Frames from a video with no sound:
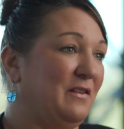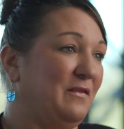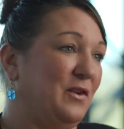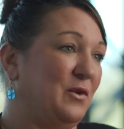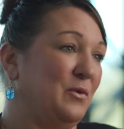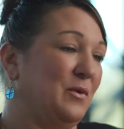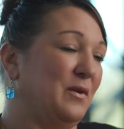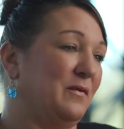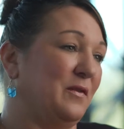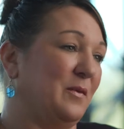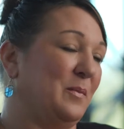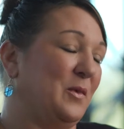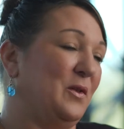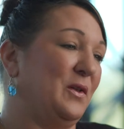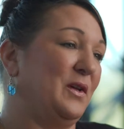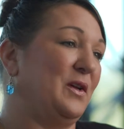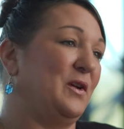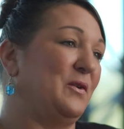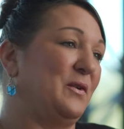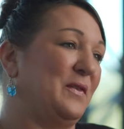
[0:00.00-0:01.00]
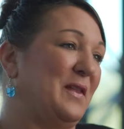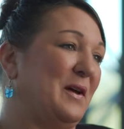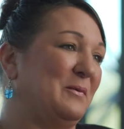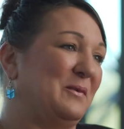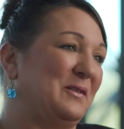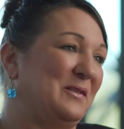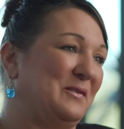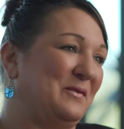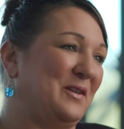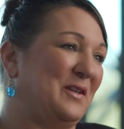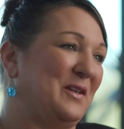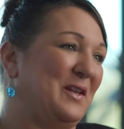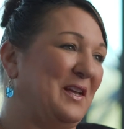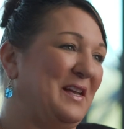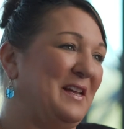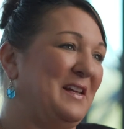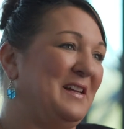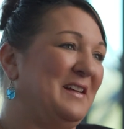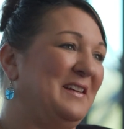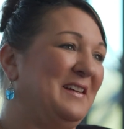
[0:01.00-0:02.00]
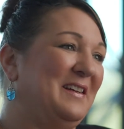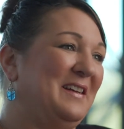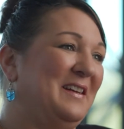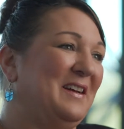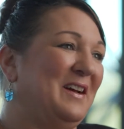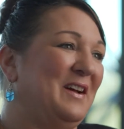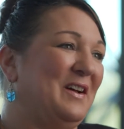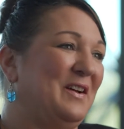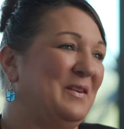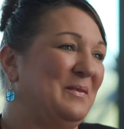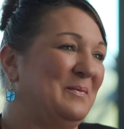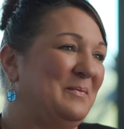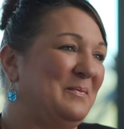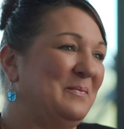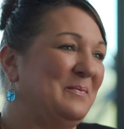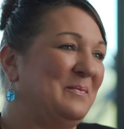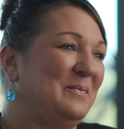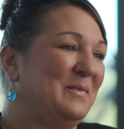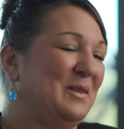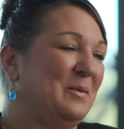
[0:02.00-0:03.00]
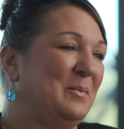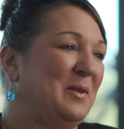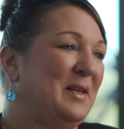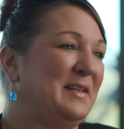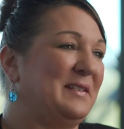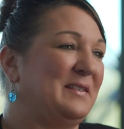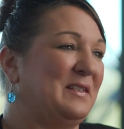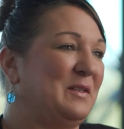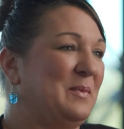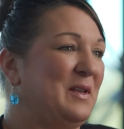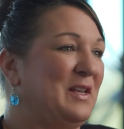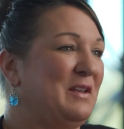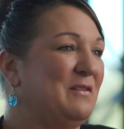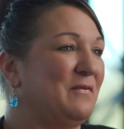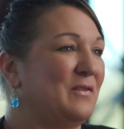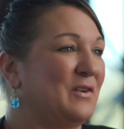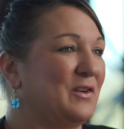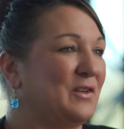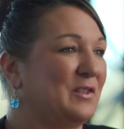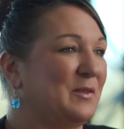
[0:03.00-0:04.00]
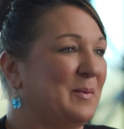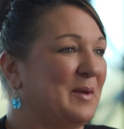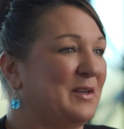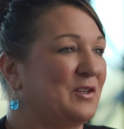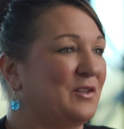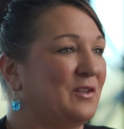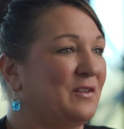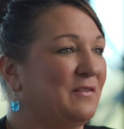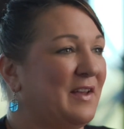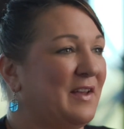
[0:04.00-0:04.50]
If you were from Holyoke, that was really um, the place to be for special